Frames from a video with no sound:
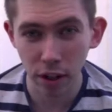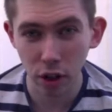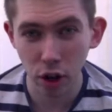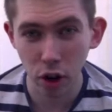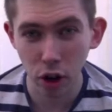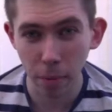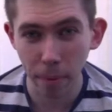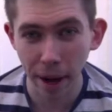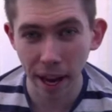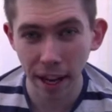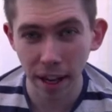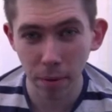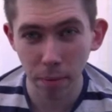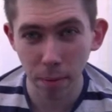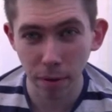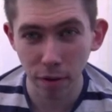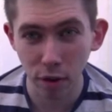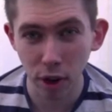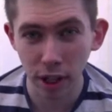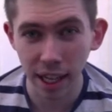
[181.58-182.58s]
got the Mac,
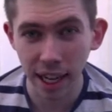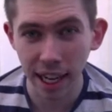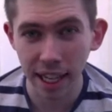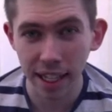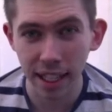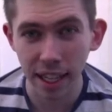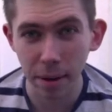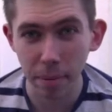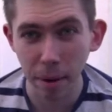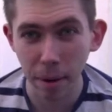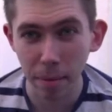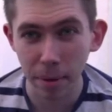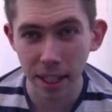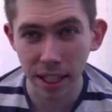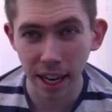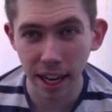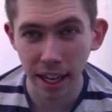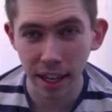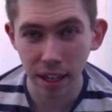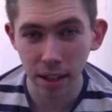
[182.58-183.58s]
before I deleted it by
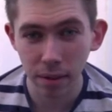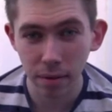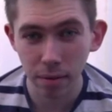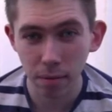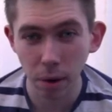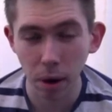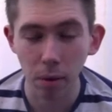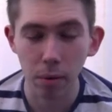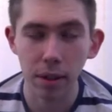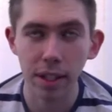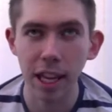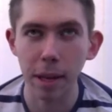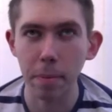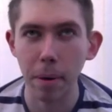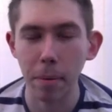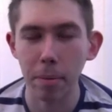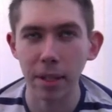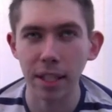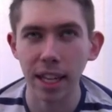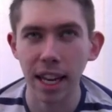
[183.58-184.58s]
mistake. Well, I say by
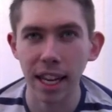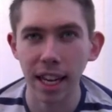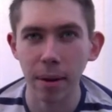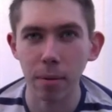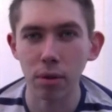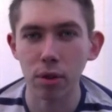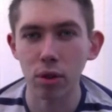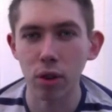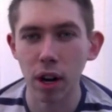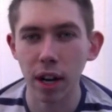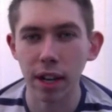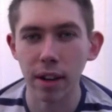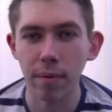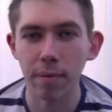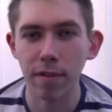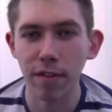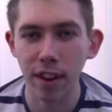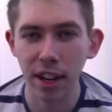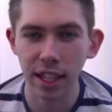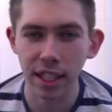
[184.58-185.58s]
mistake, I was trying to
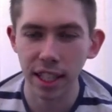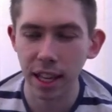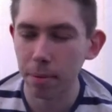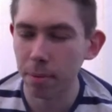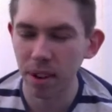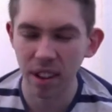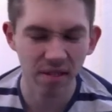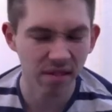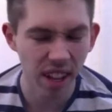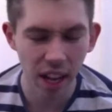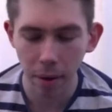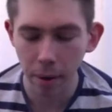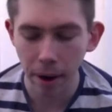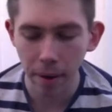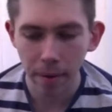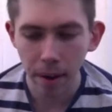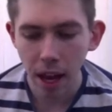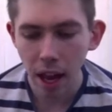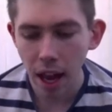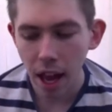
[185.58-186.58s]
fix it, but anyway.
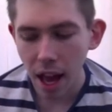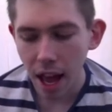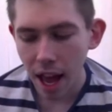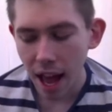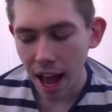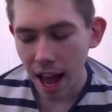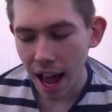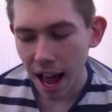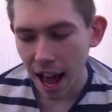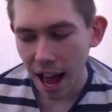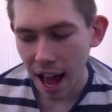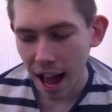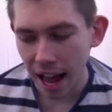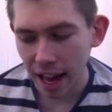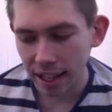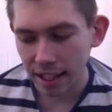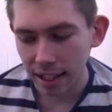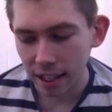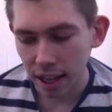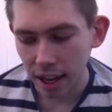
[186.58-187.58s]

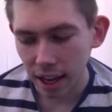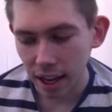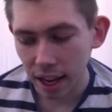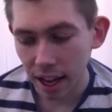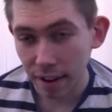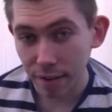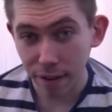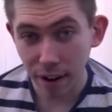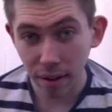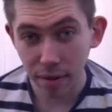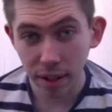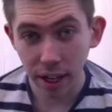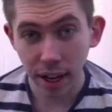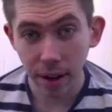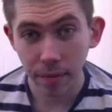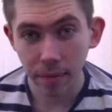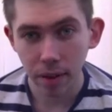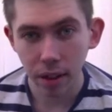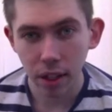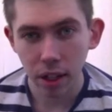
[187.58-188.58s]
And it found it.
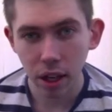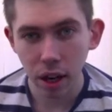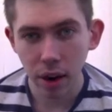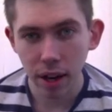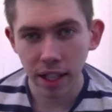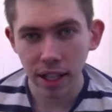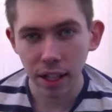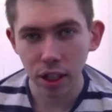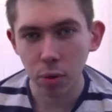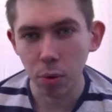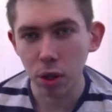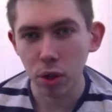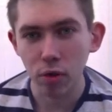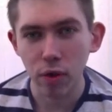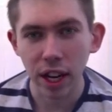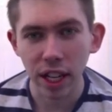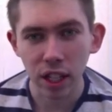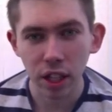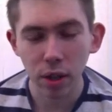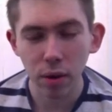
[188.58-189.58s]
So it said, do you want to
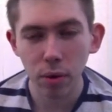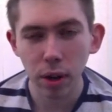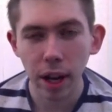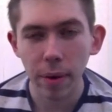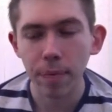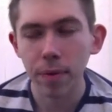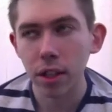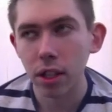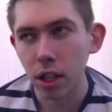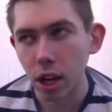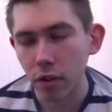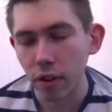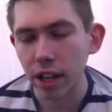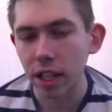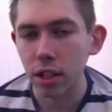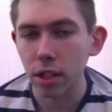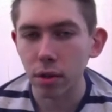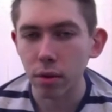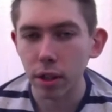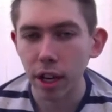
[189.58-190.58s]
reinstall it? So I
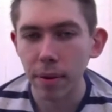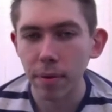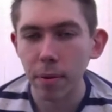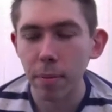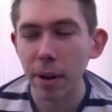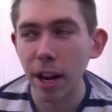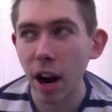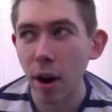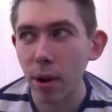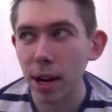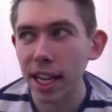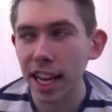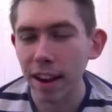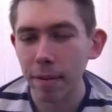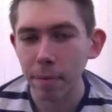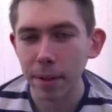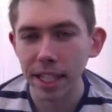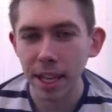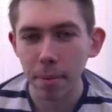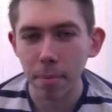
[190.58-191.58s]
reinstalled it, but it only gave
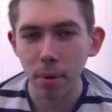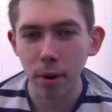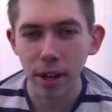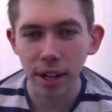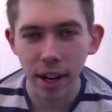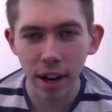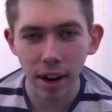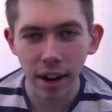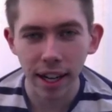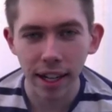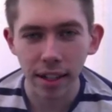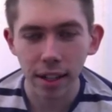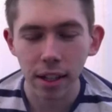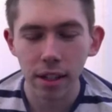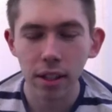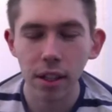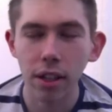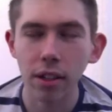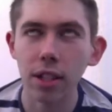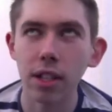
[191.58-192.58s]
me 10.9.
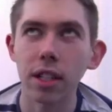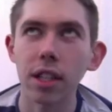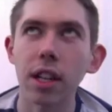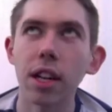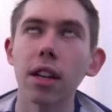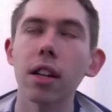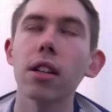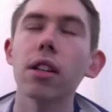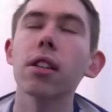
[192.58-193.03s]
So I was just like, oh.